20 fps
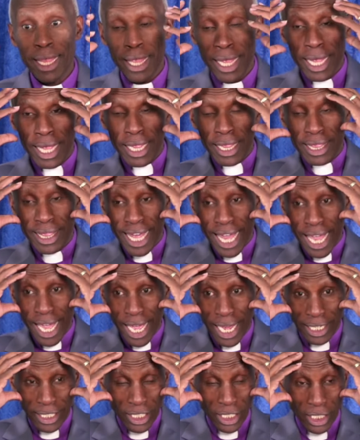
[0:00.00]
by
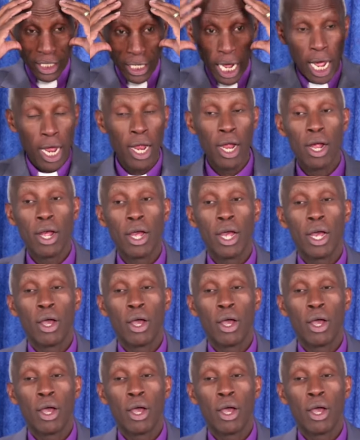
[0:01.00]
the head,